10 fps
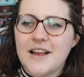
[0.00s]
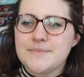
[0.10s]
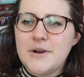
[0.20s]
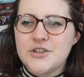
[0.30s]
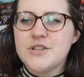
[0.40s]
as
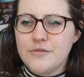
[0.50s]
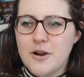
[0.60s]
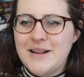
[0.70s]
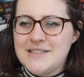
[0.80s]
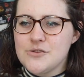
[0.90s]
much as the
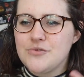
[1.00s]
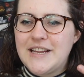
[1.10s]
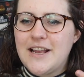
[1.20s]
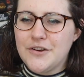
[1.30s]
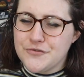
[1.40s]
romance is
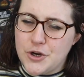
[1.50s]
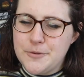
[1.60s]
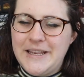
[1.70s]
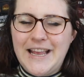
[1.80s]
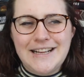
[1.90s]
really kind of
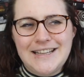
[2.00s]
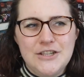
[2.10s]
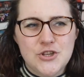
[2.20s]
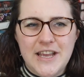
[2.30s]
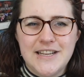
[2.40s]
tropey and
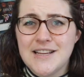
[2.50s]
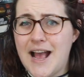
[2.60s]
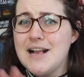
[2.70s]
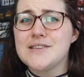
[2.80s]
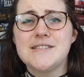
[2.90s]
cliched,
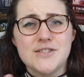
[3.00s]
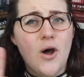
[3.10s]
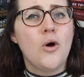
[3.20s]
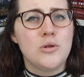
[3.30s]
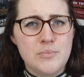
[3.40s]
as is the
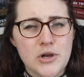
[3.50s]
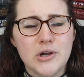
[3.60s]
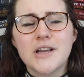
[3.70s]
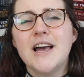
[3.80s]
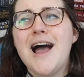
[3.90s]
whole
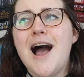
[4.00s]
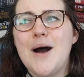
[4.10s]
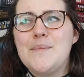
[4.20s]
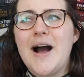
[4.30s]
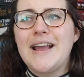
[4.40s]
book,
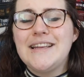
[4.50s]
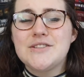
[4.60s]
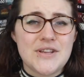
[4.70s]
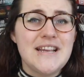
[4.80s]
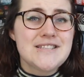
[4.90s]

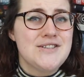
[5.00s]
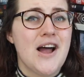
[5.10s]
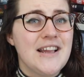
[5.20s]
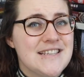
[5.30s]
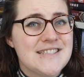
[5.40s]
it's
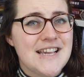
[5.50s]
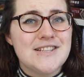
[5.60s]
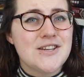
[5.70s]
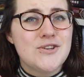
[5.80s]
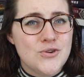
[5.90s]
nice.
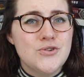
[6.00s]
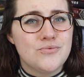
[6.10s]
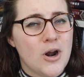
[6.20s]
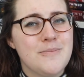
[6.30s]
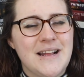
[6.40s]
It's a good
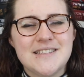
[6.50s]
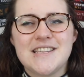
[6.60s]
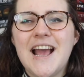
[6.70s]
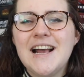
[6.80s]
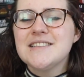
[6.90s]
romance.
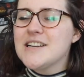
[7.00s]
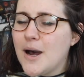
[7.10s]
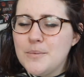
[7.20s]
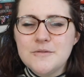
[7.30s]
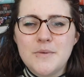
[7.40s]
It has a
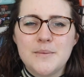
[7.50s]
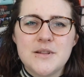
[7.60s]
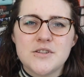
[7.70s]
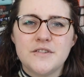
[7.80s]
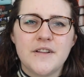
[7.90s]
couple of
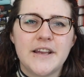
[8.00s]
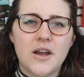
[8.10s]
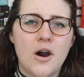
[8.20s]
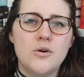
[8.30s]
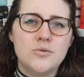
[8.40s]
moments of like,
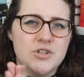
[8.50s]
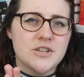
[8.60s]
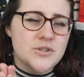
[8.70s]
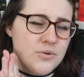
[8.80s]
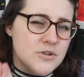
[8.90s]
oh,
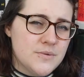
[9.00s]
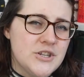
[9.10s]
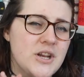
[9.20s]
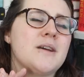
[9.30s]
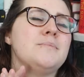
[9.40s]
just talk to
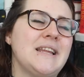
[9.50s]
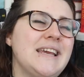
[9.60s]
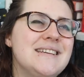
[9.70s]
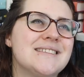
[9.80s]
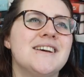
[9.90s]
each other,
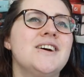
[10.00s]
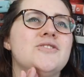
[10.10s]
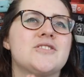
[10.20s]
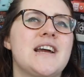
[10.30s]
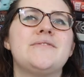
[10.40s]
please.
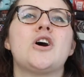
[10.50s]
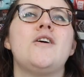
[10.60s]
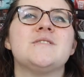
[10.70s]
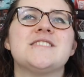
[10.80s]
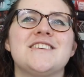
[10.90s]
Just have a
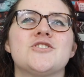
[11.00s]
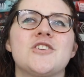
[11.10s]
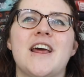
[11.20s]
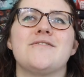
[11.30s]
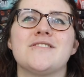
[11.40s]

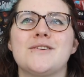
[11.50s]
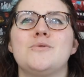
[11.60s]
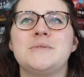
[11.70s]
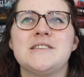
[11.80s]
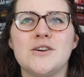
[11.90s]
conversation, everything
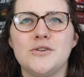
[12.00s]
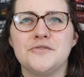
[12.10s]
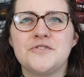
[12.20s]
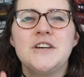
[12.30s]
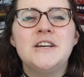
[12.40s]
will be
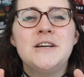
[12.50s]
solved.